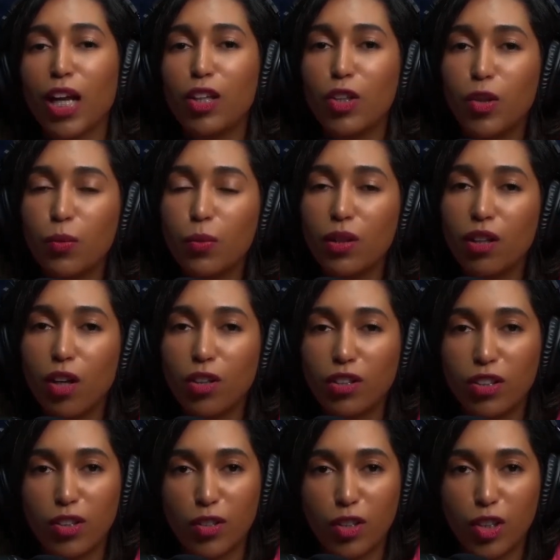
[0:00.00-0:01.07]
You will
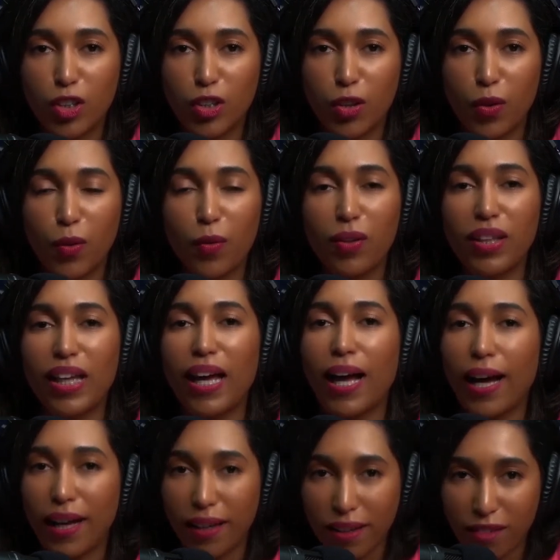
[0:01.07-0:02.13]
also show the
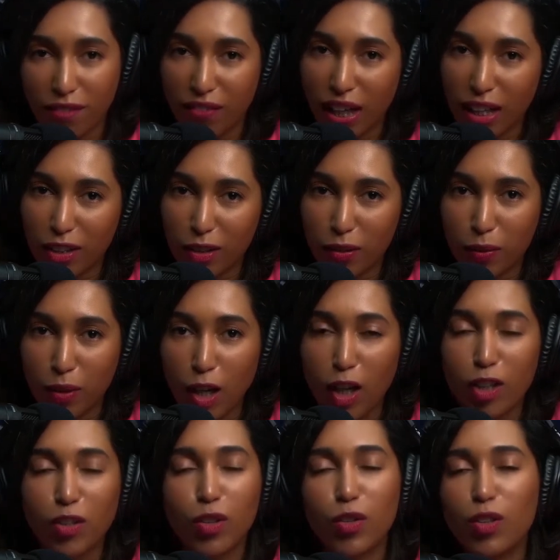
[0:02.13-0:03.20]
added value.
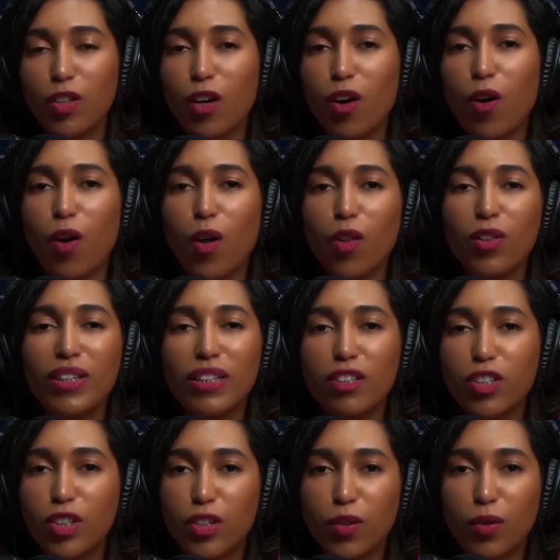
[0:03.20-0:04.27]
So you don't only
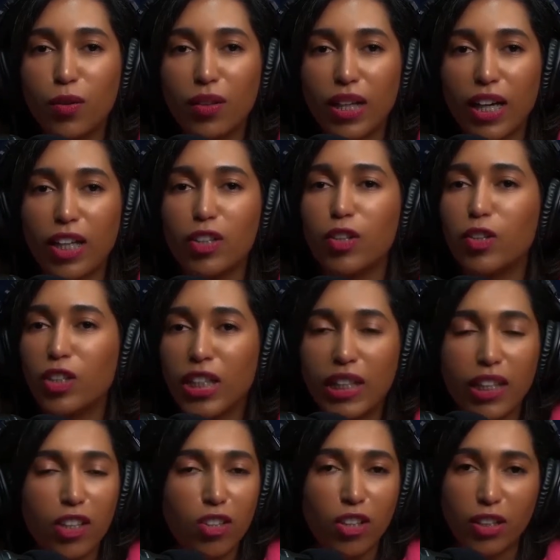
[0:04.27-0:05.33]
show that you're
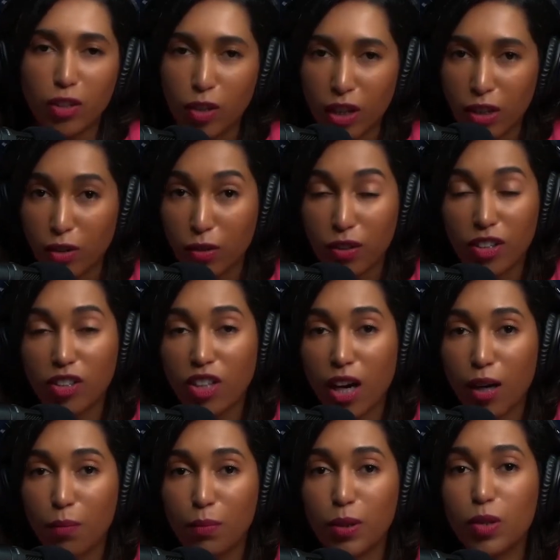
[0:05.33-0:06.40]
here and you can do the
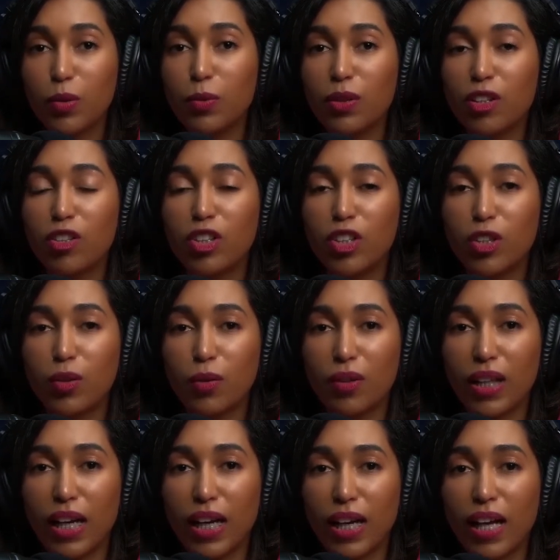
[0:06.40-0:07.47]
job. You will show
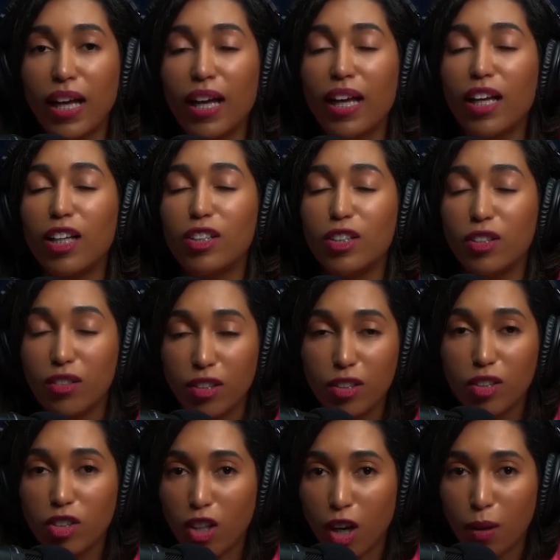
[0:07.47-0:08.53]
that the
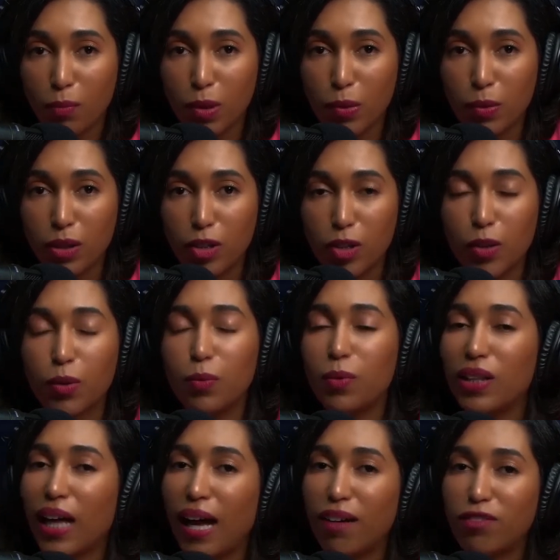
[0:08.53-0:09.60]
job you will do
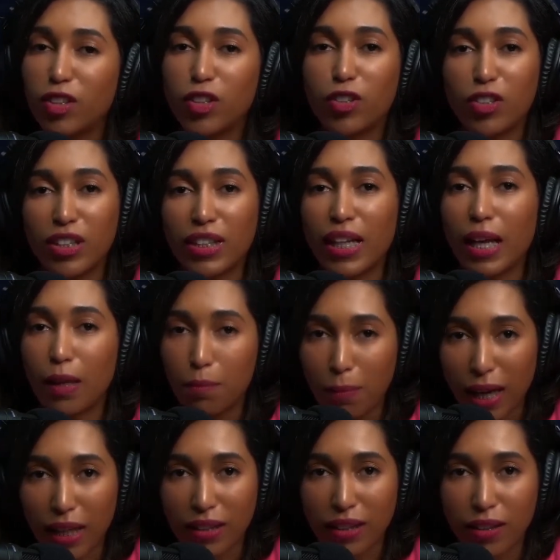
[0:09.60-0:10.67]
will have a certain
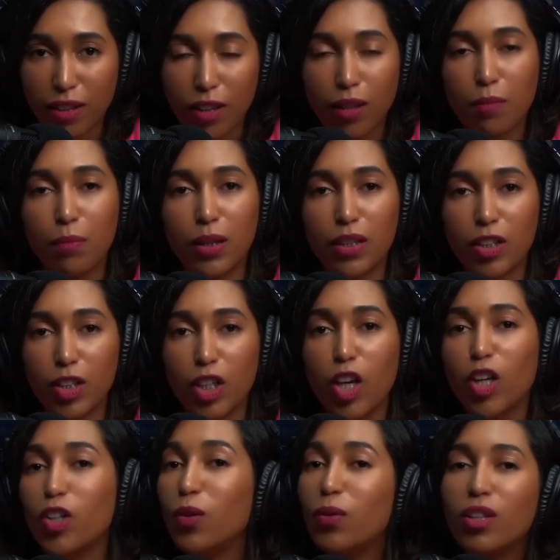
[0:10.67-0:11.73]
impact in the company.
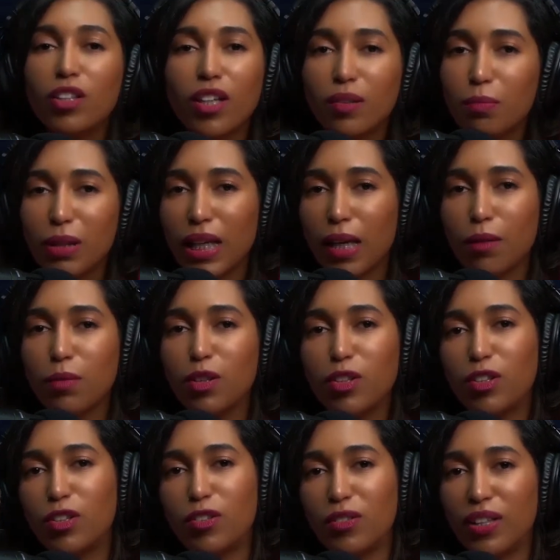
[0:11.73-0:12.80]
You will not be able
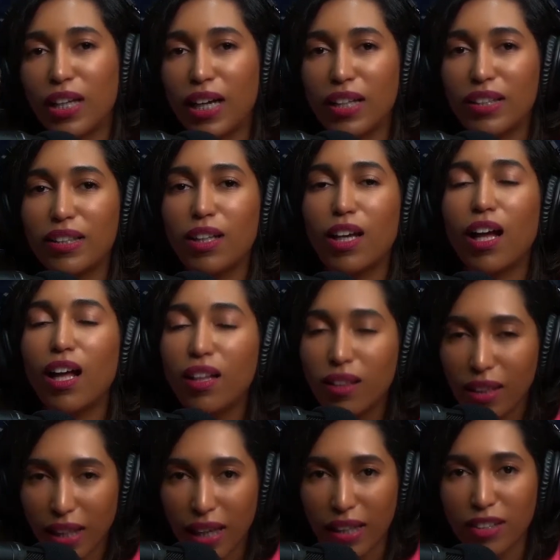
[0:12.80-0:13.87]
to do that
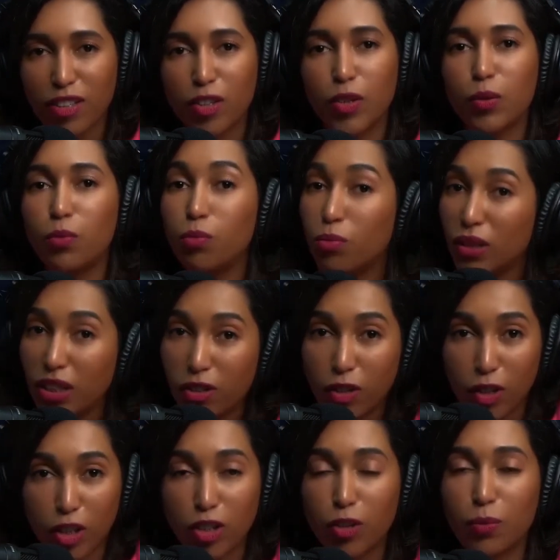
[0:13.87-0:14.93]
unless you
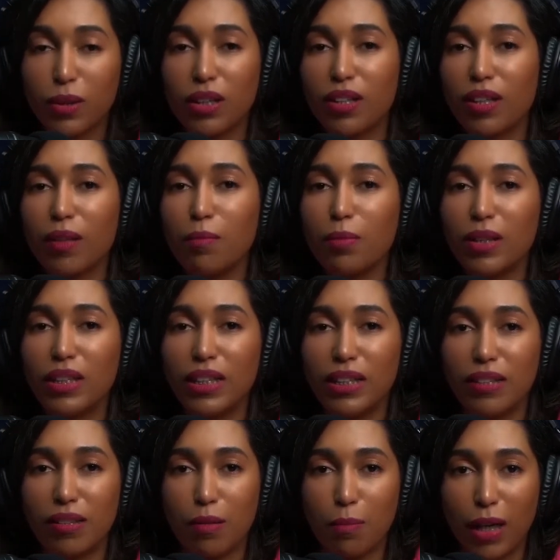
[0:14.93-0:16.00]
research what the company
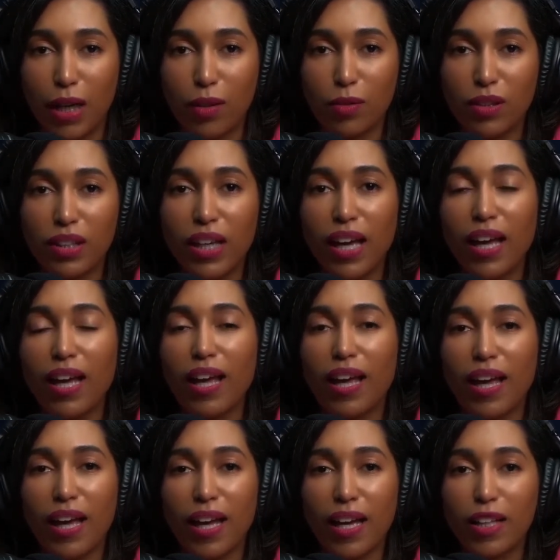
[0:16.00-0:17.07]
is about
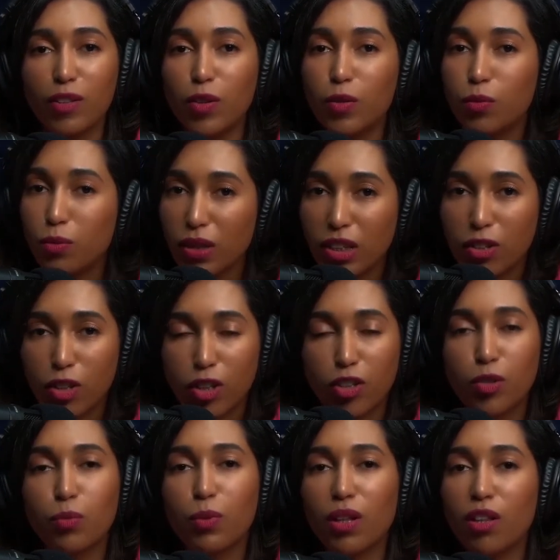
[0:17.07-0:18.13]
and you
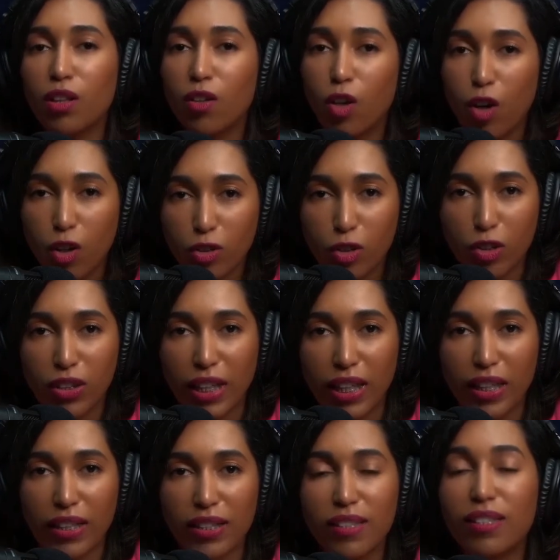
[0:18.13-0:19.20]
research what the culture
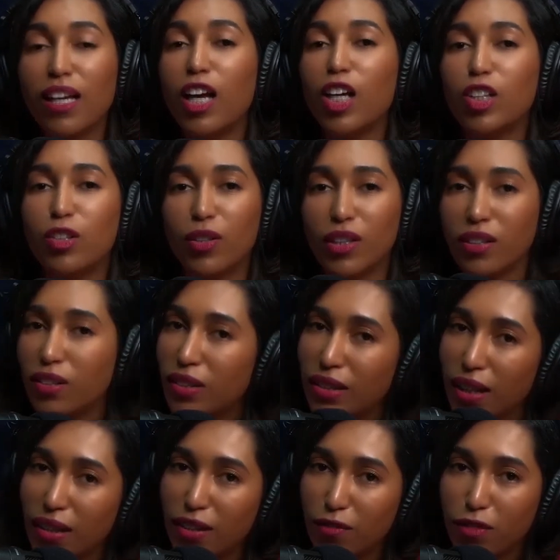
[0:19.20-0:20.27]
is to
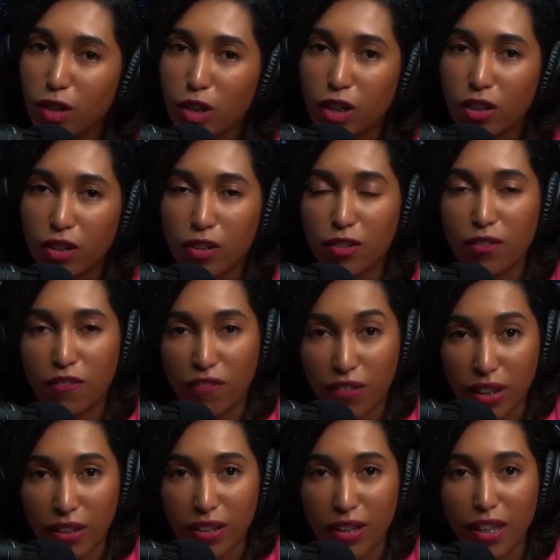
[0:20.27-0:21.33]
understand if you're a good
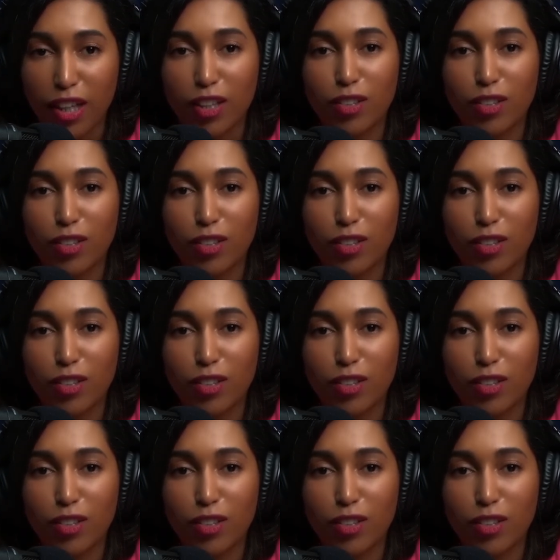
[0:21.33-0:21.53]
fit.